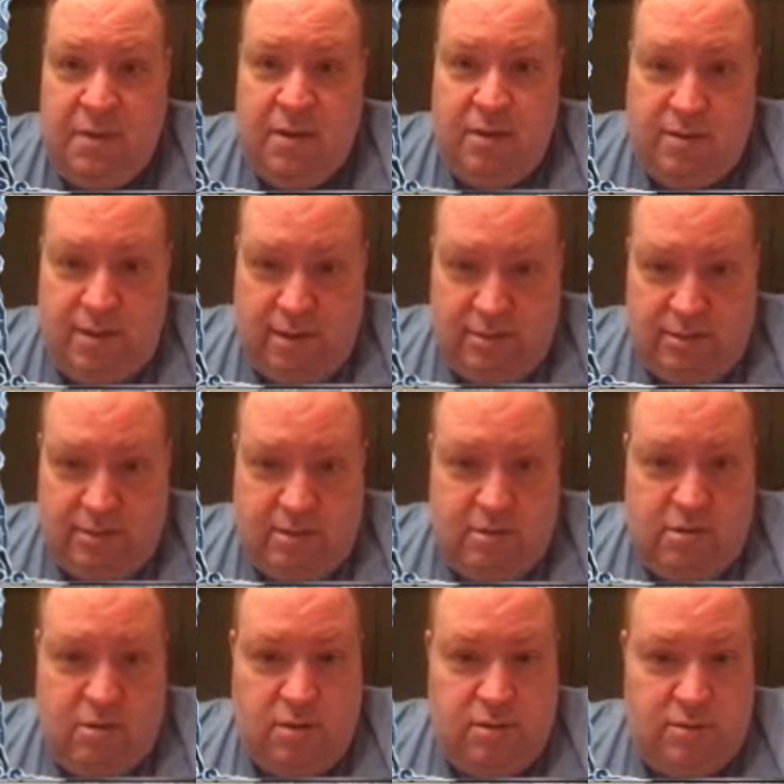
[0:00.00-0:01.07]
Yes, it
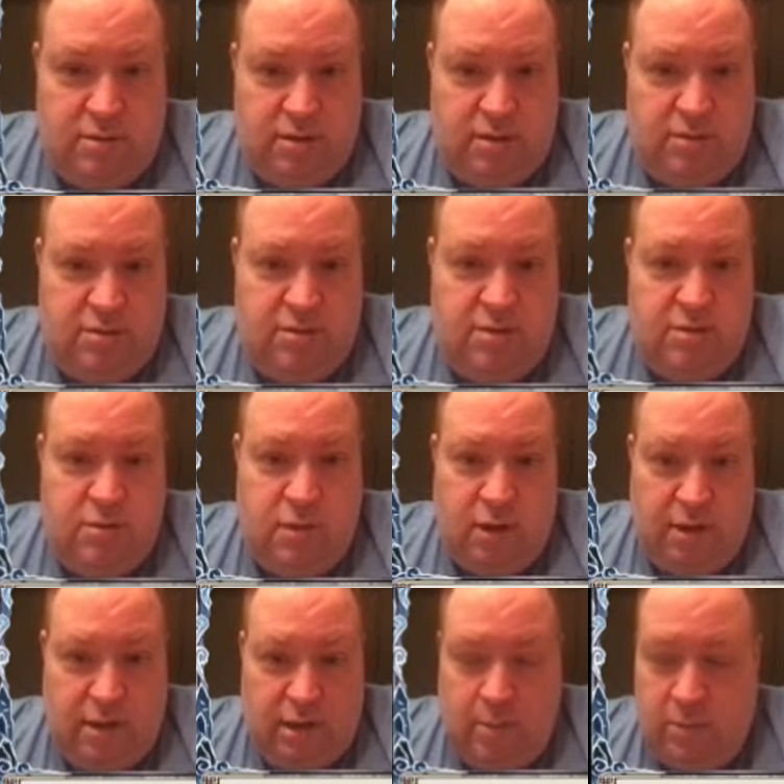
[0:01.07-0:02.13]
costs 6 to do 8
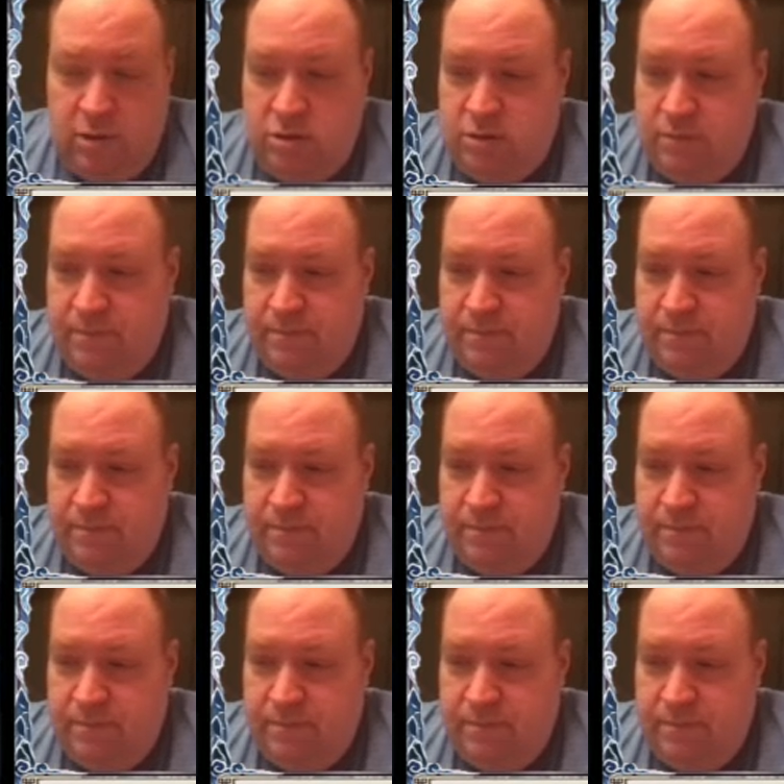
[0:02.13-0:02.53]
damage.